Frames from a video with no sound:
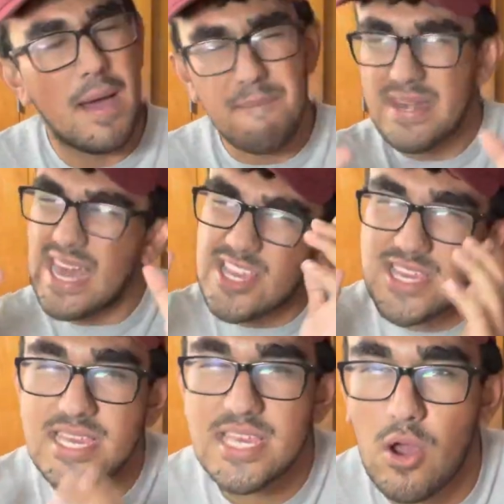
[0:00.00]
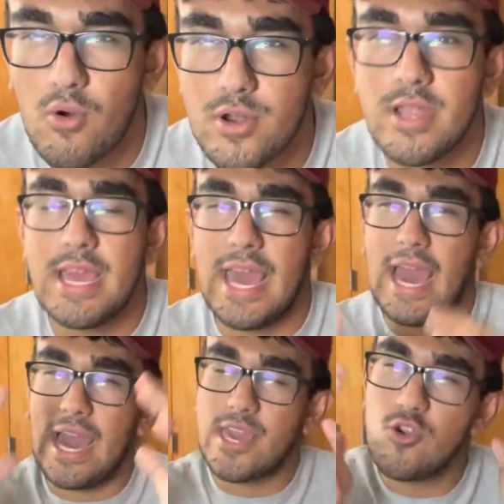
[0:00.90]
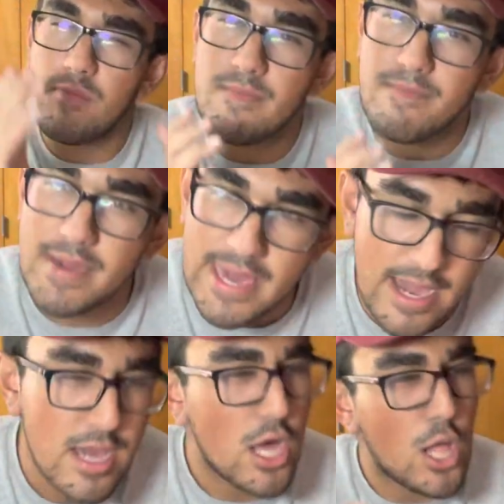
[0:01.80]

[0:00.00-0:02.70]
but not just as the owner, a human being.